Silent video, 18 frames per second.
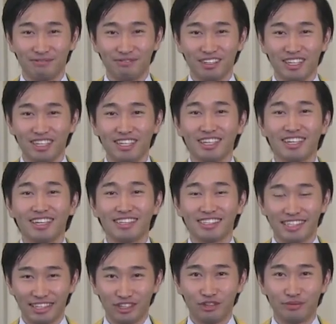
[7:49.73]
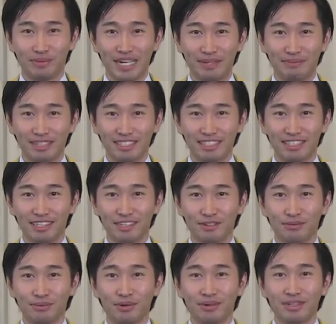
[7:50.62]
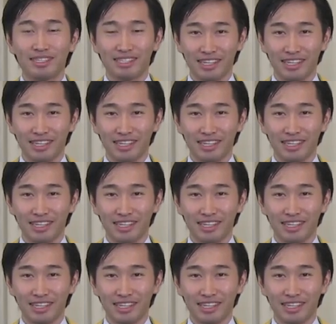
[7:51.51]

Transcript: Thank you very much for listening.